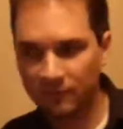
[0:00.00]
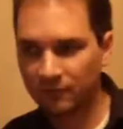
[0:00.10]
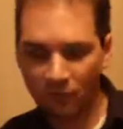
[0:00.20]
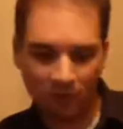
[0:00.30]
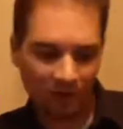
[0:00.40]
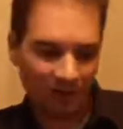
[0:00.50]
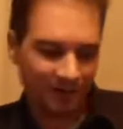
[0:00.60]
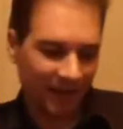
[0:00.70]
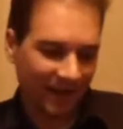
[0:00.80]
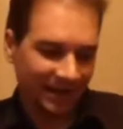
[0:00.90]

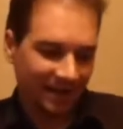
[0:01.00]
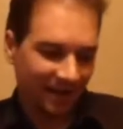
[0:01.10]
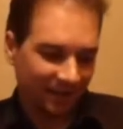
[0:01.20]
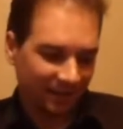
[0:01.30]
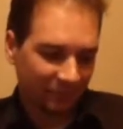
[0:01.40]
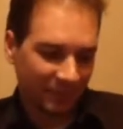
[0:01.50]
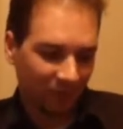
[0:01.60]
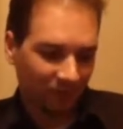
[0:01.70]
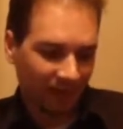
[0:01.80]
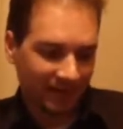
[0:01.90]
489, and then we
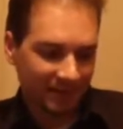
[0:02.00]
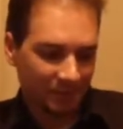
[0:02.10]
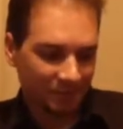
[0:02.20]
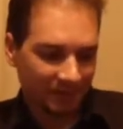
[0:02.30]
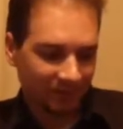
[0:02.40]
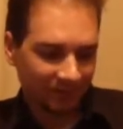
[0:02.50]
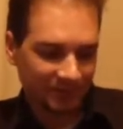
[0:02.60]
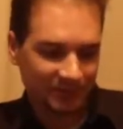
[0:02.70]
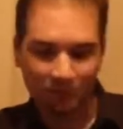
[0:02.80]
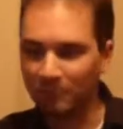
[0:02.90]
go right in the middle.
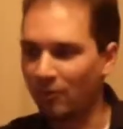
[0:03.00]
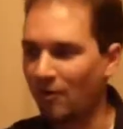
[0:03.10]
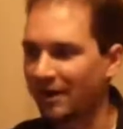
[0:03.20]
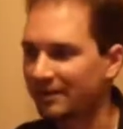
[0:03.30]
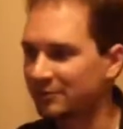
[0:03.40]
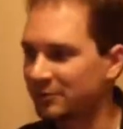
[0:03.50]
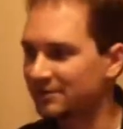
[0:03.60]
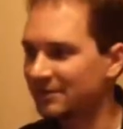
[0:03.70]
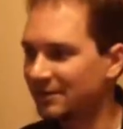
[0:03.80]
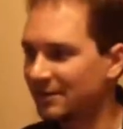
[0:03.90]
So boy,
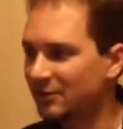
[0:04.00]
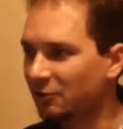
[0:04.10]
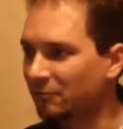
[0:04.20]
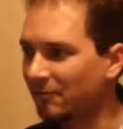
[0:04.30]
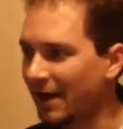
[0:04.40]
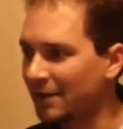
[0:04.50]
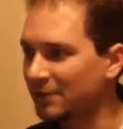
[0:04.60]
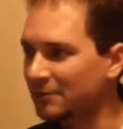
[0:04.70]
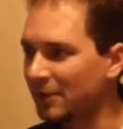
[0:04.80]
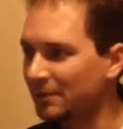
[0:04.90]
the
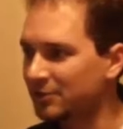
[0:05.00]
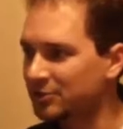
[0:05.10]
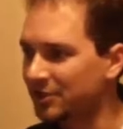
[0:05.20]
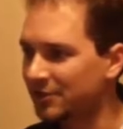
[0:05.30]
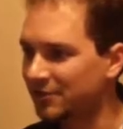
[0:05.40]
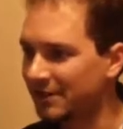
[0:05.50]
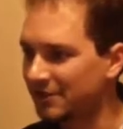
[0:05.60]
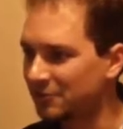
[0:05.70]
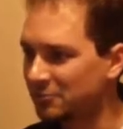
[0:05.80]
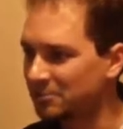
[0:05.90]
random number
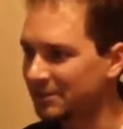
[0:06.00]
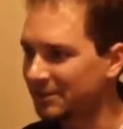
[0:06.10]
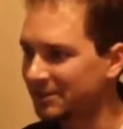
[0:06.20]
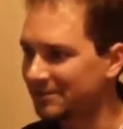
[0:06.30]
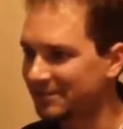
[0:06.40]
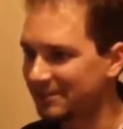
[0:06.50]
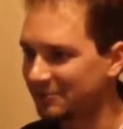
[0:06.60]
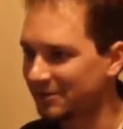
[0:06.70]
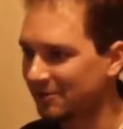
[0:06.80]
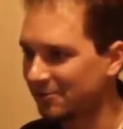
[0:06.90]
generator really
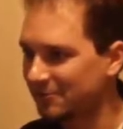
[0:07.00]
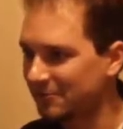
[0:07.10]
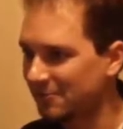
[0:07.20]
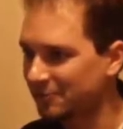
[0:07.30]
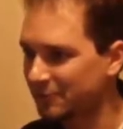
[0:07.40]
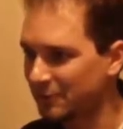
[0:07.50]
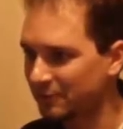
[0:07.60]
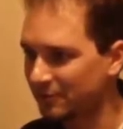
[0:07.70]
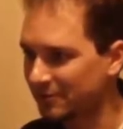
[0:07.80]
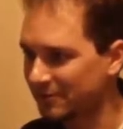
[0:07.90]
went all over the
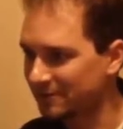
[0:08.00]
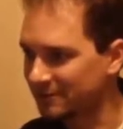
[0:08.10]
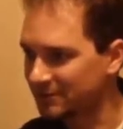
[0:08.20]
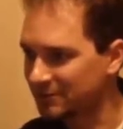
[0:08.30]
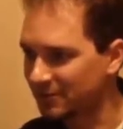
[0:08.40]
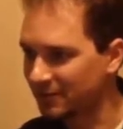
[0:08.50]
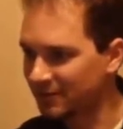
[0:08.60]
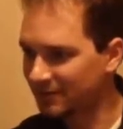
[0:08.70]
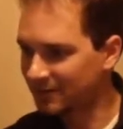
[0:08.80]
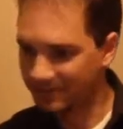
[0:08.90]
board here this year.
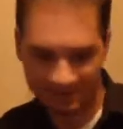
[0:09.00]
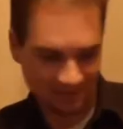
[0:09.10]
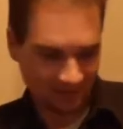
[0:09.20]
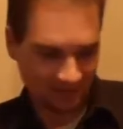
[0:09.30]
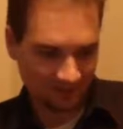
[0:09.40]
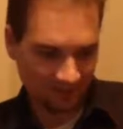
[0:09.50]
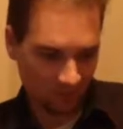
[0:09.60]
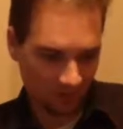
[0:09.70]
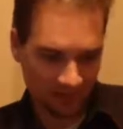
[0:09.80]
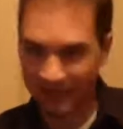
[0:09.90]

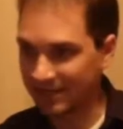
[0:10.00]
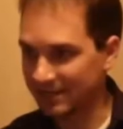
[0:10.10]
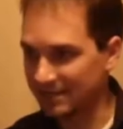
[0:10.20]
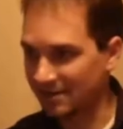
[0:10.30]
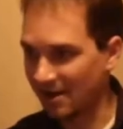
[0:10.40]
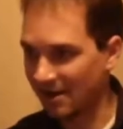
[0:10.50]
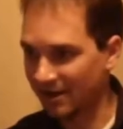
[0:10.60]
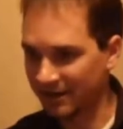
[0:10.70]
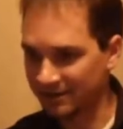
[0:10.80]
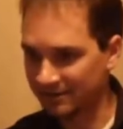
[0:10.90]

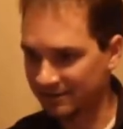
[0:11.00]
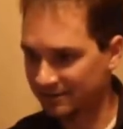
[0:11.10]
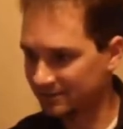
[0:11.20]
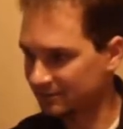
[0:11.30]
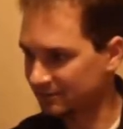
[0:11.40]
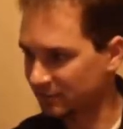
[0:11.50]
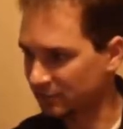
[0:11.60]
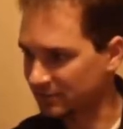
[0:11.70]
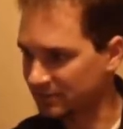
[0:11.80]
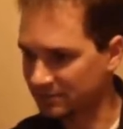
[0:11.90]
489, of
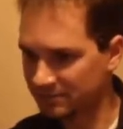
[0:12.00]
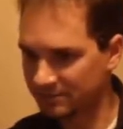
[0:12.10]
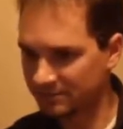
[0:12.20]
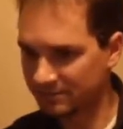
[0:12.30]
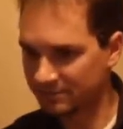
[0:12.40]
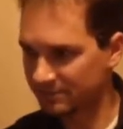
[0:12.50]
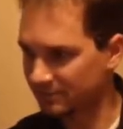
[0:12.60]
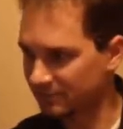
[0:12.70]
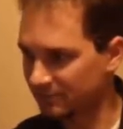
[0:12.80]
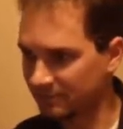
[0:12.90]
course,
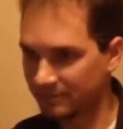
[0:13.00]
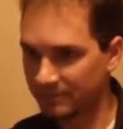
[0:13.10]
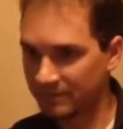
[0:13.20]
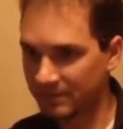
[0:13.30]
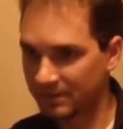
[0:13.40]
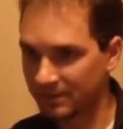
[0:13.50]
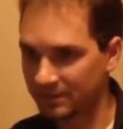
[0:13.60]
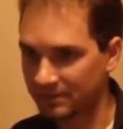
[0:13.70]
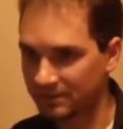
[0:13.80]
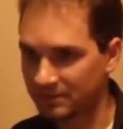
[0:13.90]

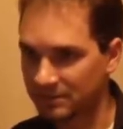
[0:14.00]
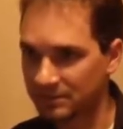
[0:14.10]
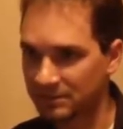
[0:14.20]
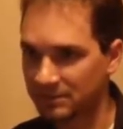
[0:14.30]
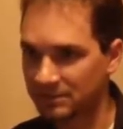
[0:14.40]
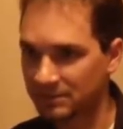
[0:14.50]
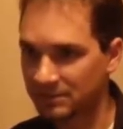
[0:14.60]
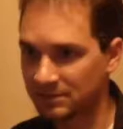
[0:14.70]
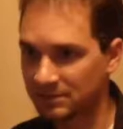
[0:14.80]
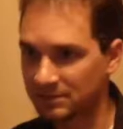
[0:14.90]

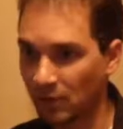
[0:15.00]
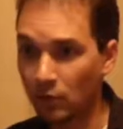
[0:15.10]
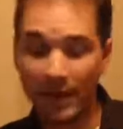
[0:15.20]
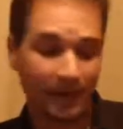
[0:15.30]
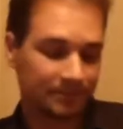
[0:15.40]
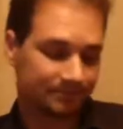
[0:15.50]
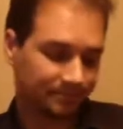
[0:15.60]
is okay.